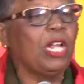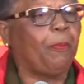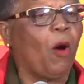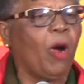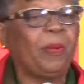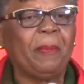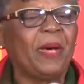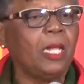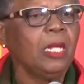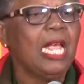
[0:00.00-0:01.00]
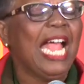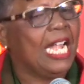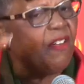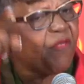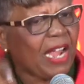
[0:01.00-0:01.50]
the poor people, in
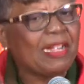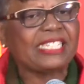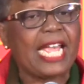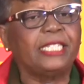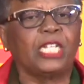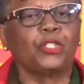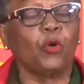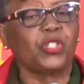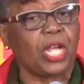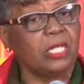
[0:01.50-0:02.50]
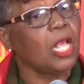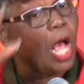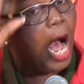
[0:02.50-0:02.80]
the various institutions.